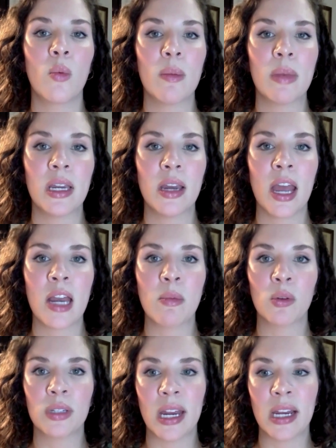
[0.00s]
women and
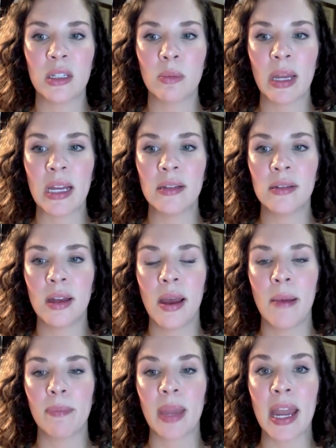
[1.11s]
animal takes place,
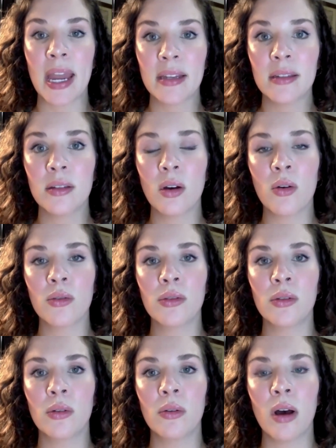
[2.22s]
as
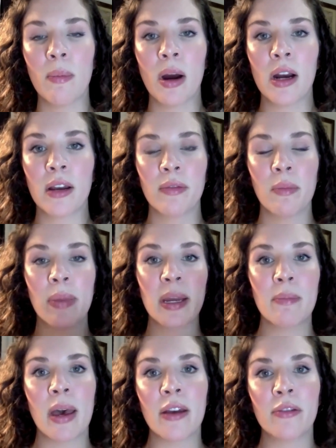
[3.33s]
also a part of a
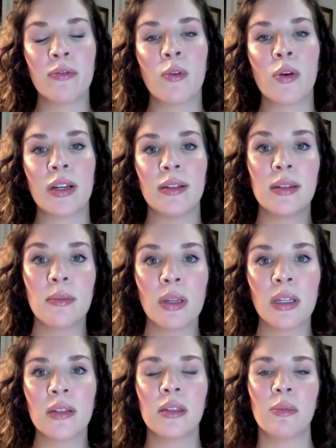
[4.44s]
big metaphor and
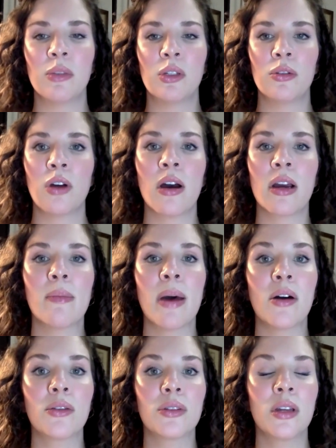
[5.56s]
symbolism to talk
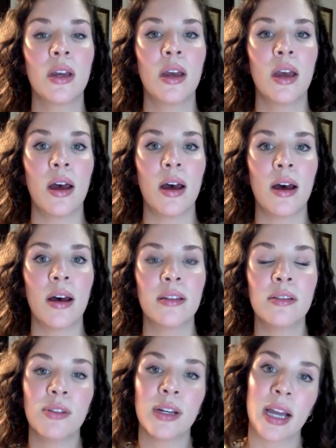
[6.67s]
about
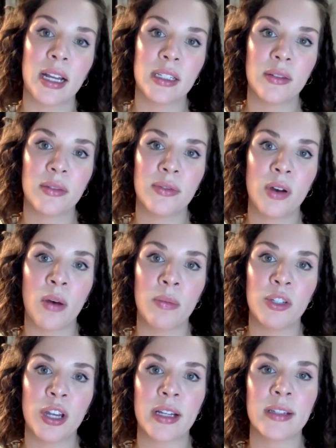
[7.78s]
different kinds of
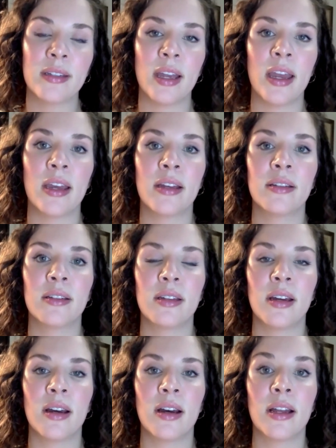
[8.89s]
objects and
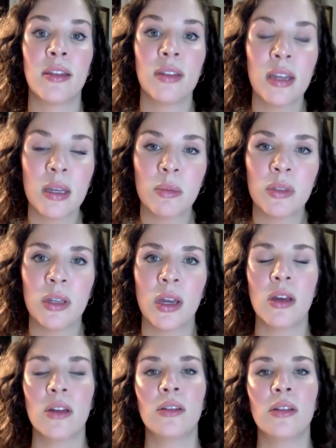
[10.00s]
themes
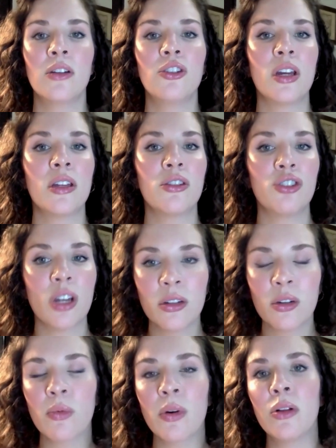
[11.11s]
such as
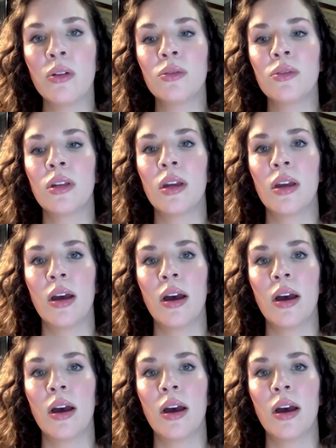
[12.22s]
gender roles,